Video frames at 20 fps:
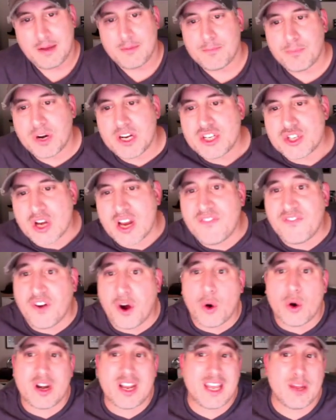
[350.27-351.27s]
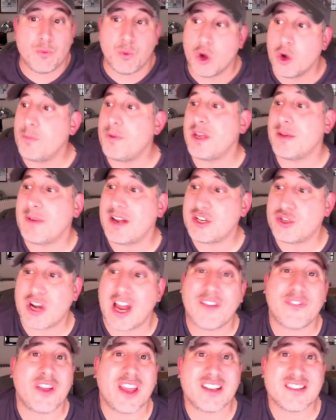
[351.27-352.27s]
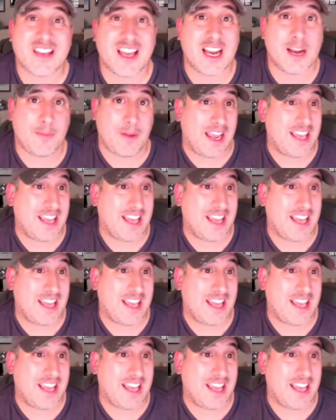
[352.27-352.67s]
Pretty straightforward. He will be in my DraftKings lineup.